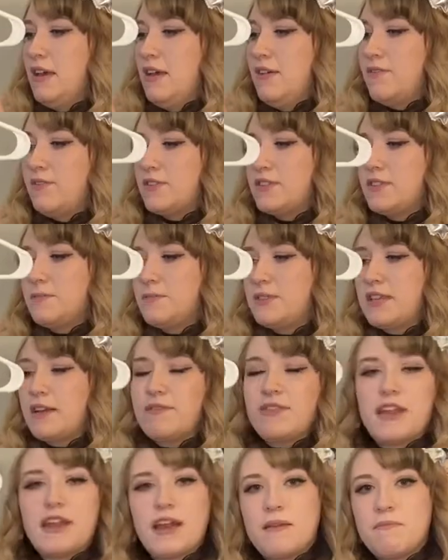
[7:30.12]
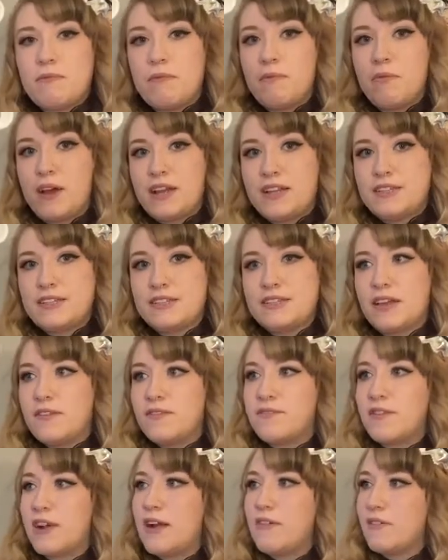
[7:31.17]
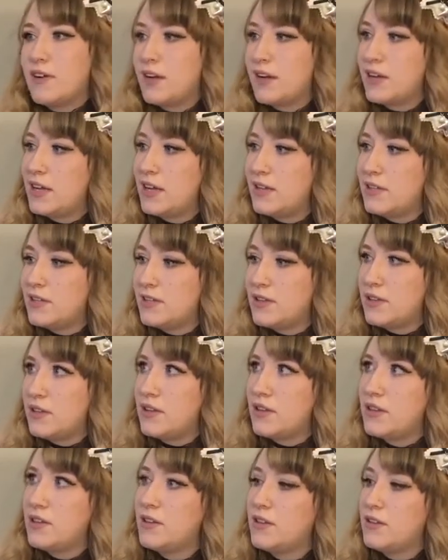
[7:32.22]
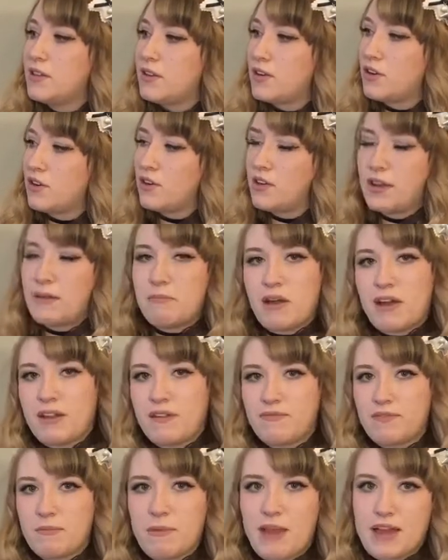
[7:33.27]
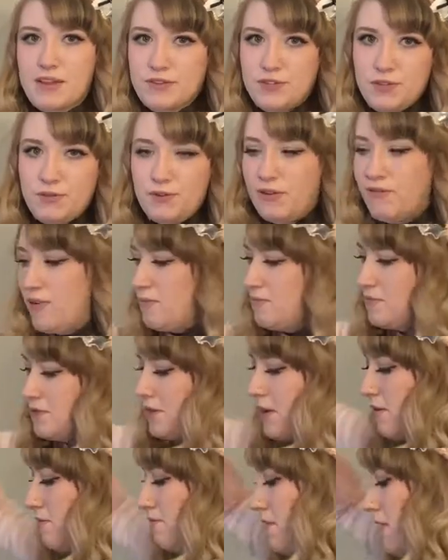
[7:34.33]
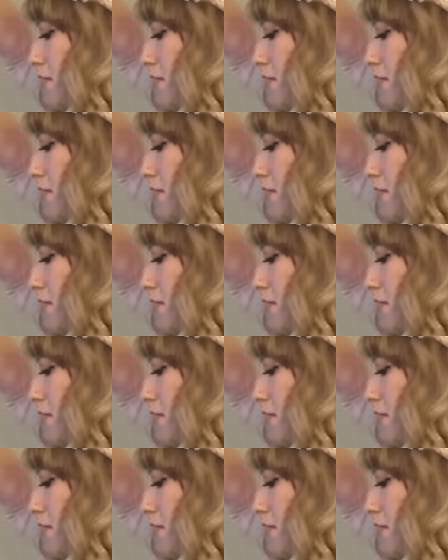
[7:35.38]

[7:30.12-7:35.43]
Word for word: for some stuff that I've been wanting to sell forever because the, the girl I bought it from had two of them, so it